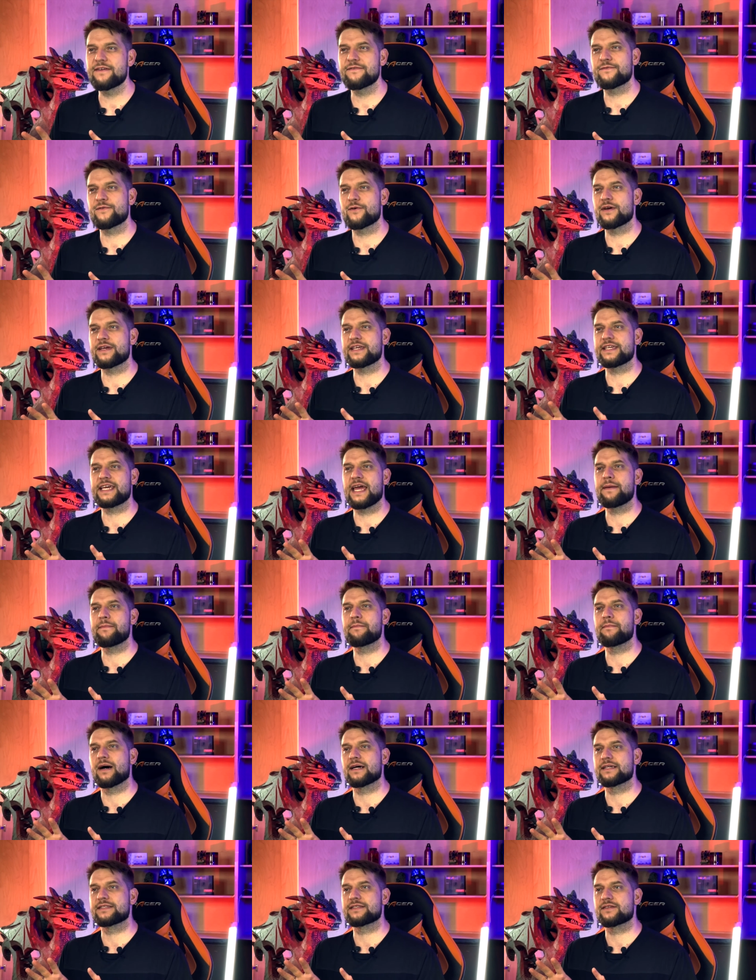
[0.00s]
for a game
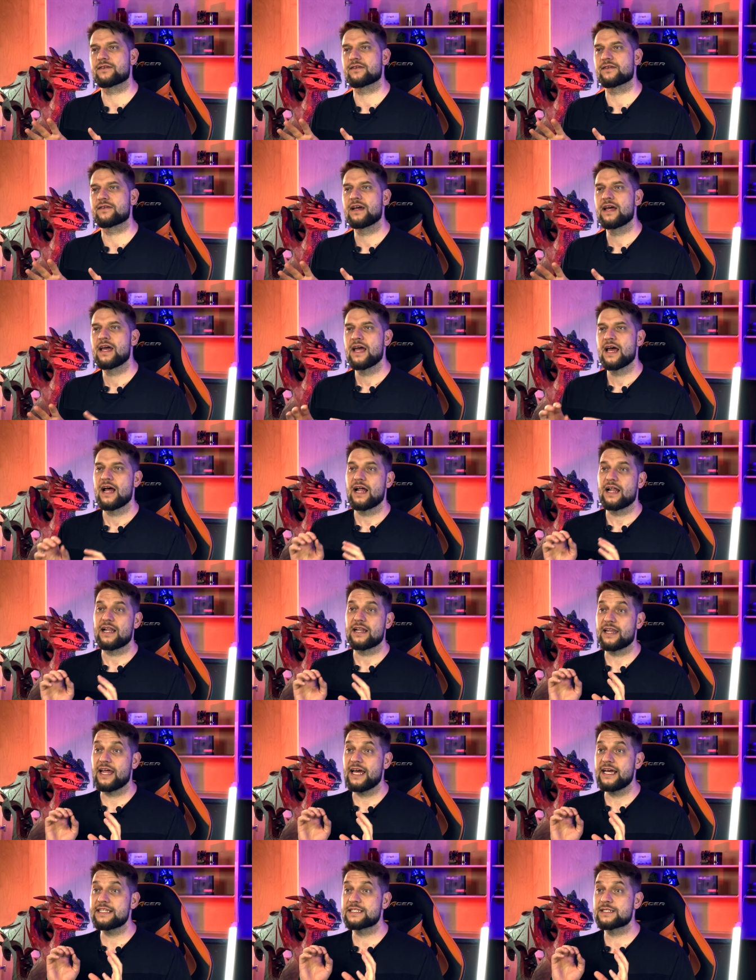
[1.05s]
master.
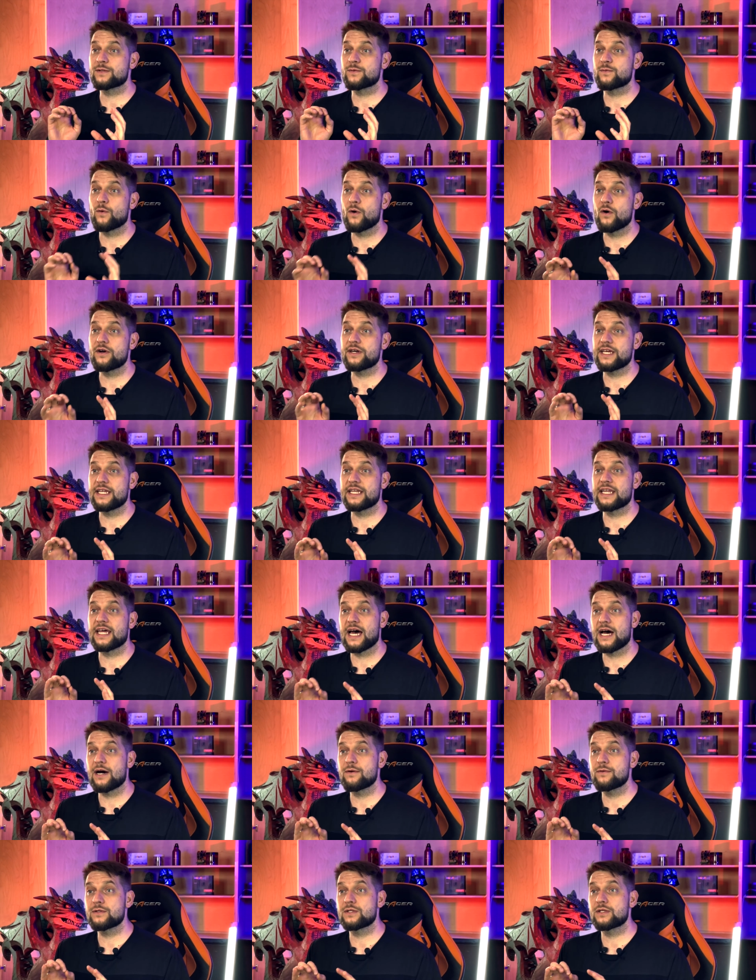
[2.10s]
Let's work it
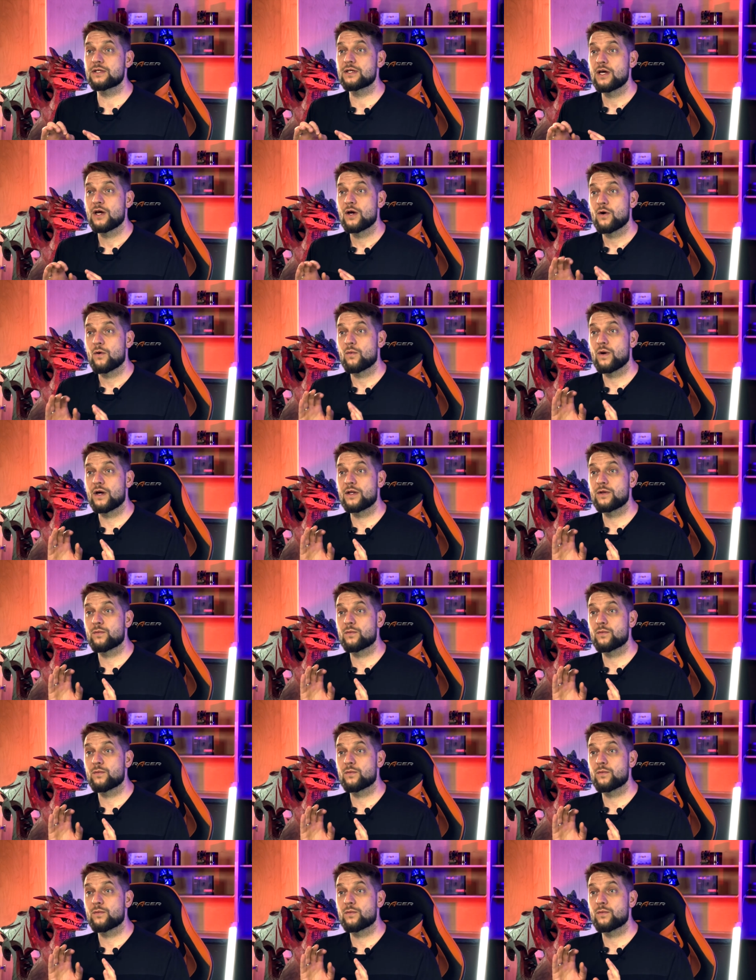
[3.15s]
out when